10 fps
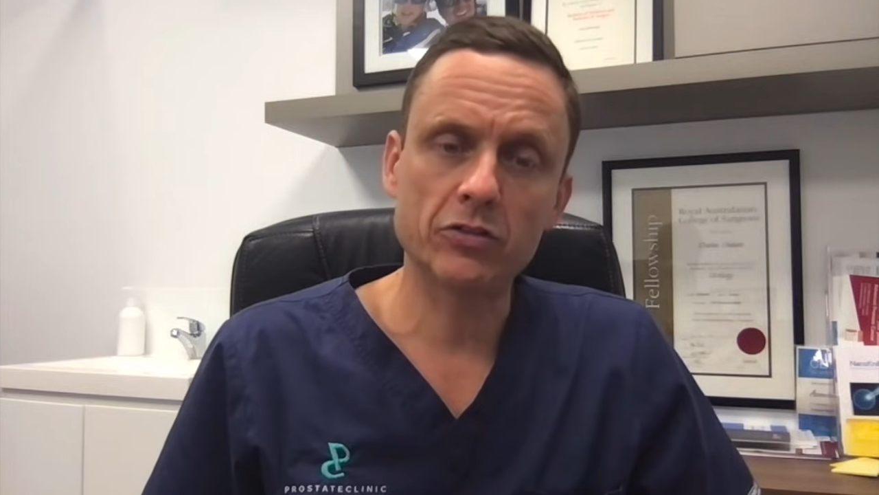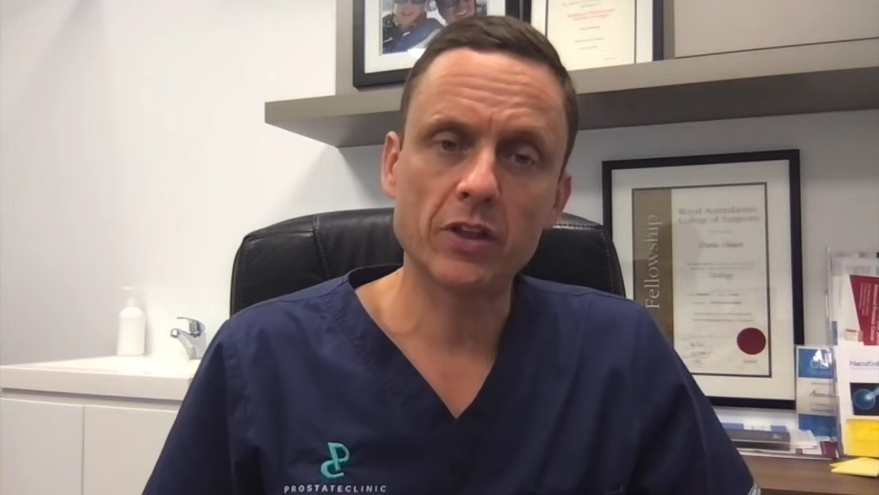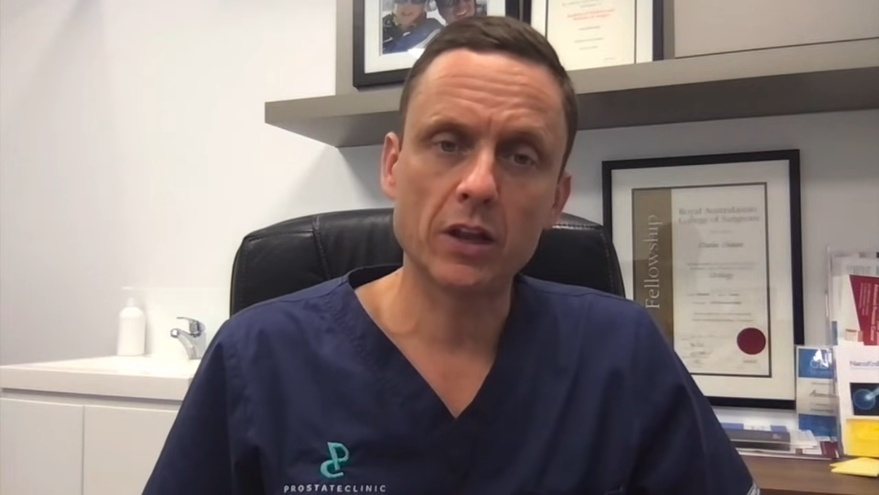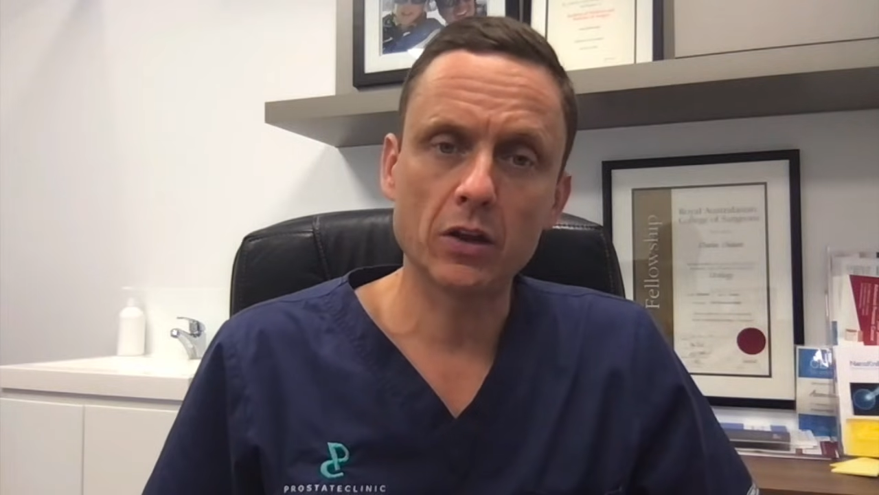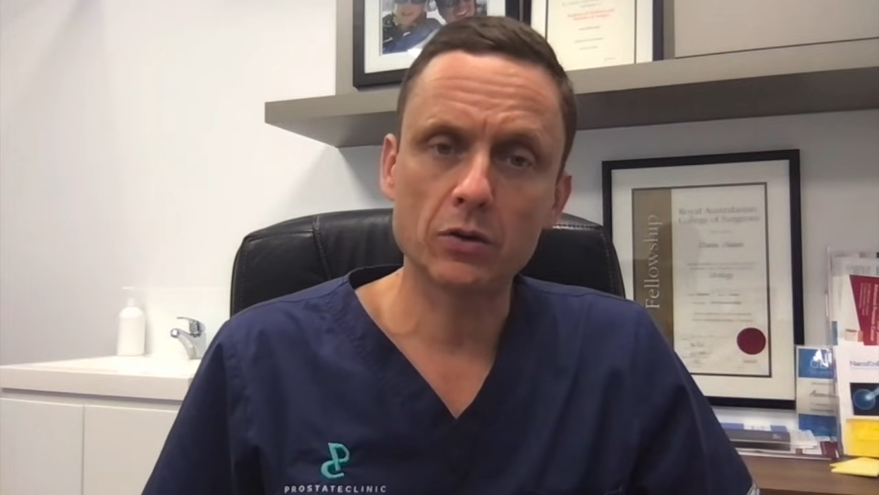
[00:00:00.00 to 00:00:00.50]

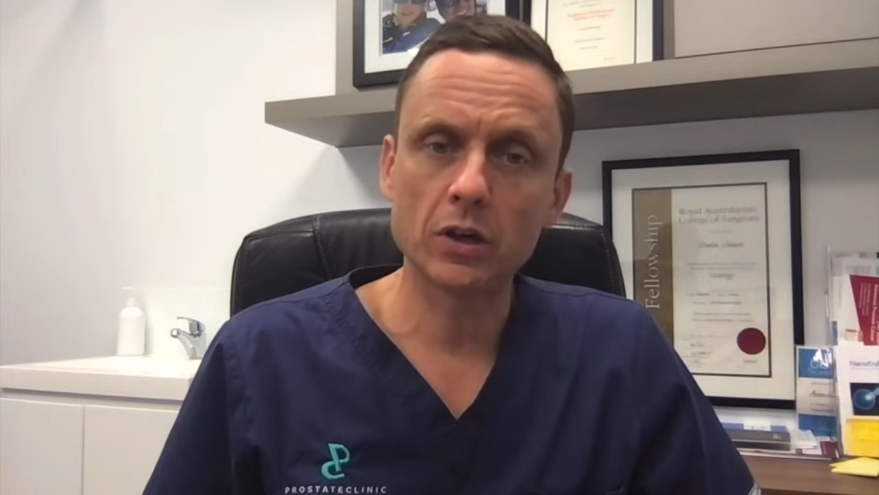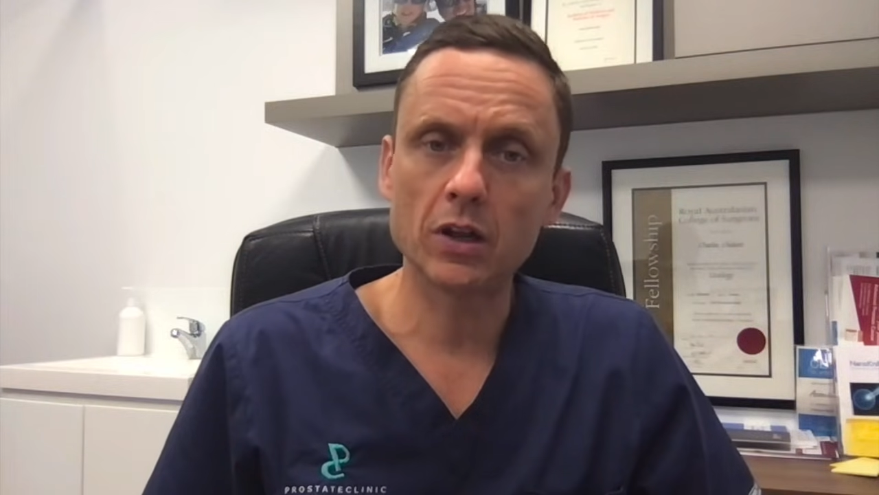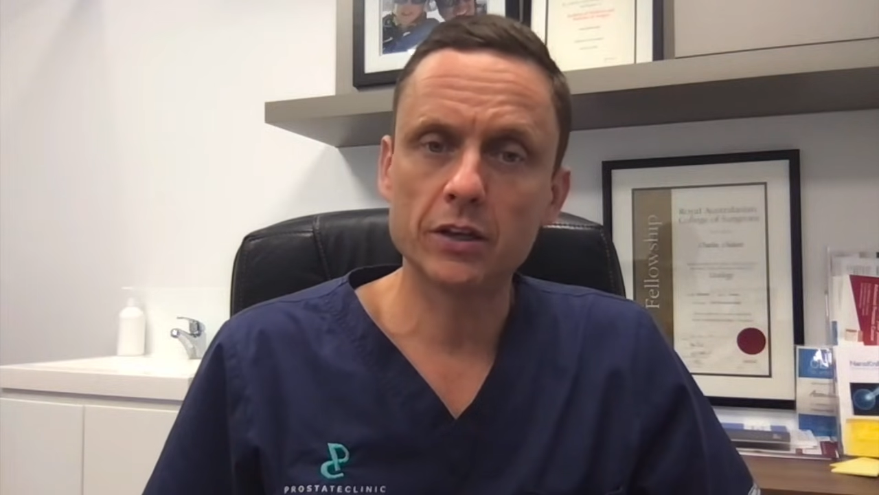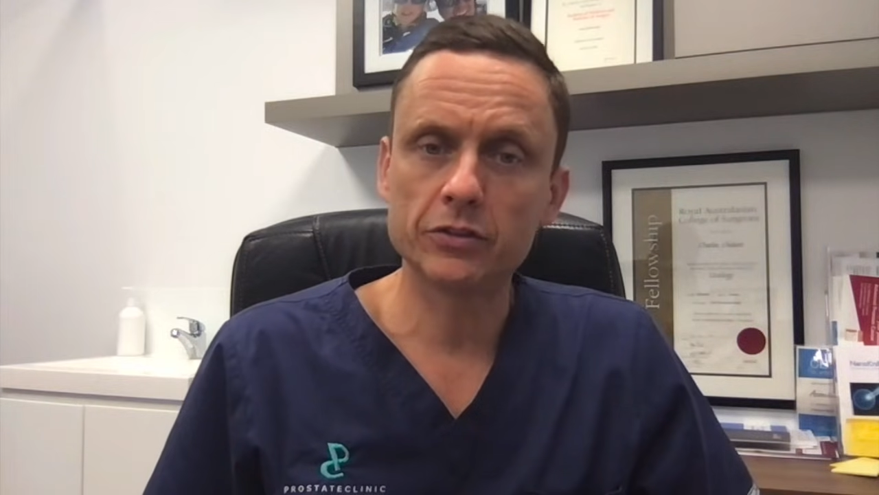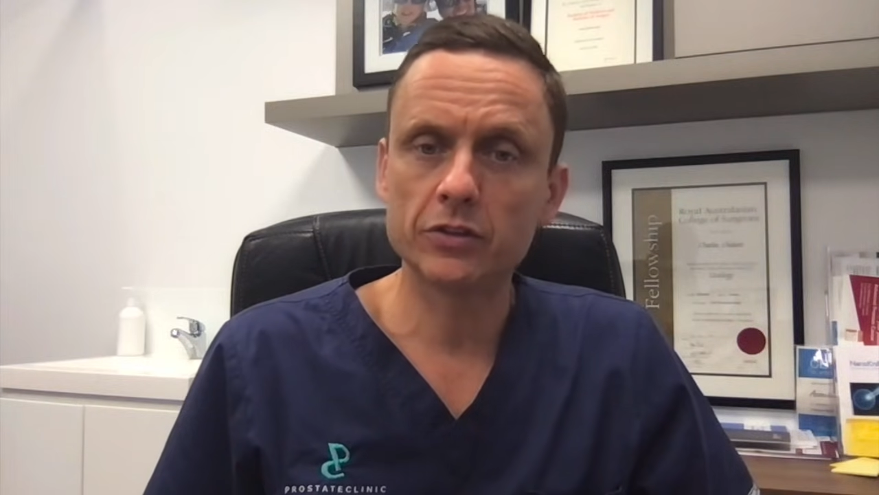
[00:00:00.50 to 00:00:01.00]
their
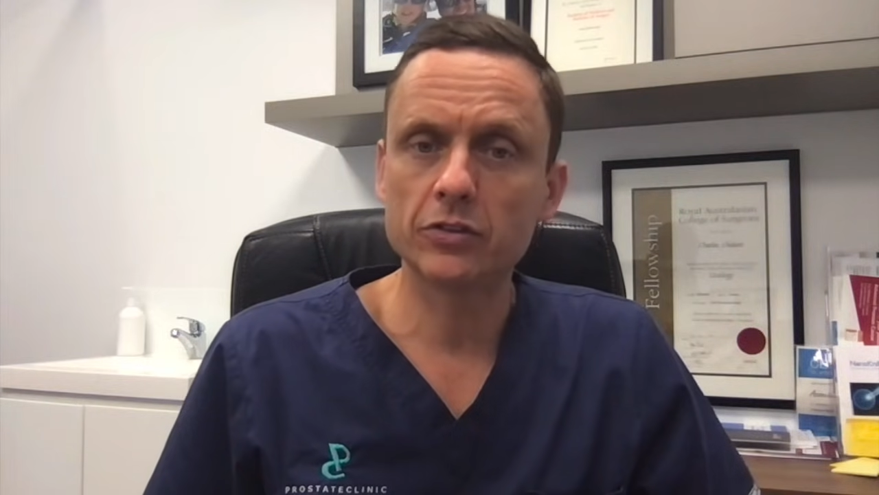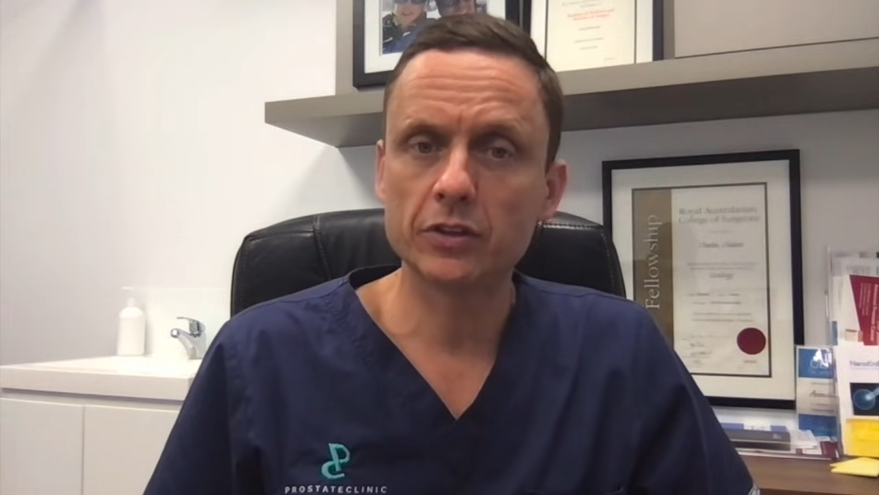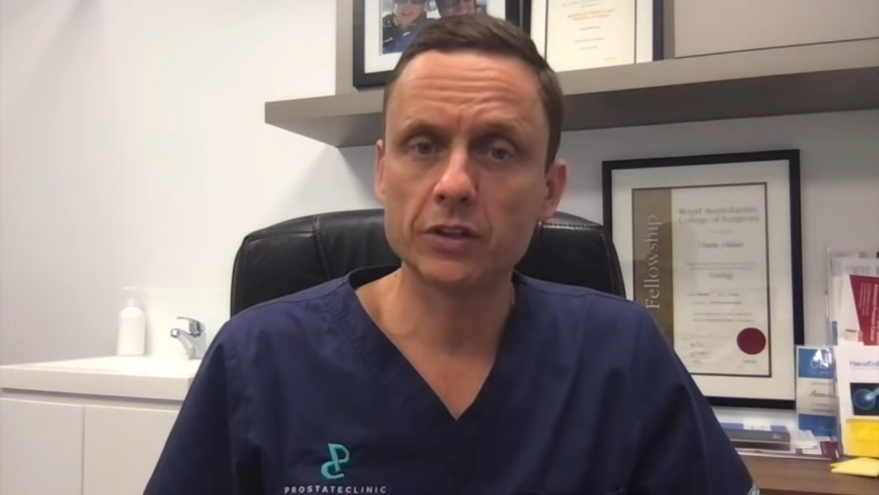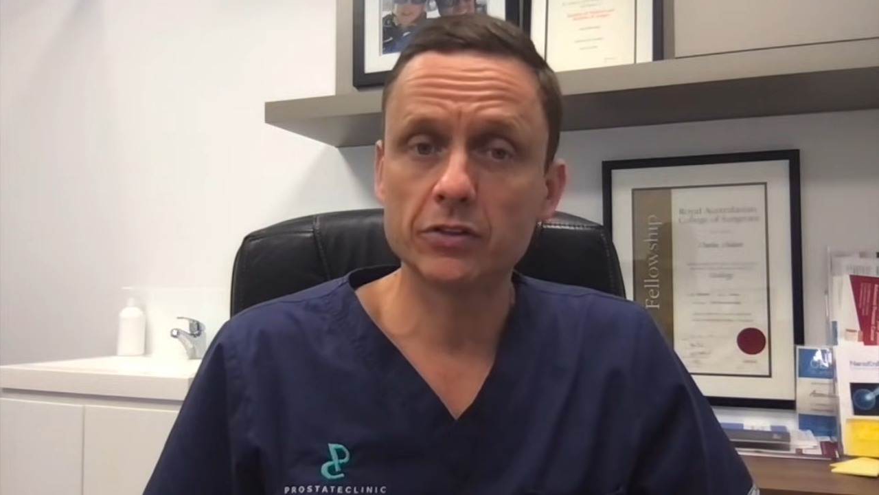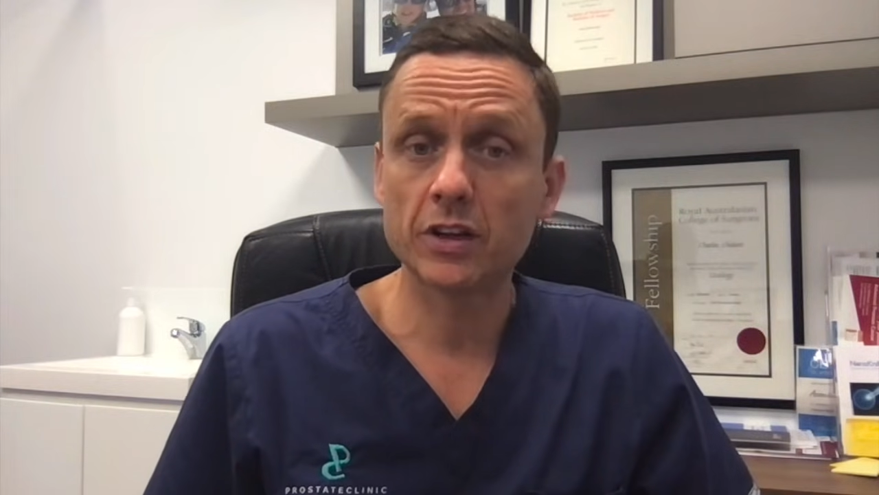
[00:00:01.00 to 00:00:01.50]
localized disease.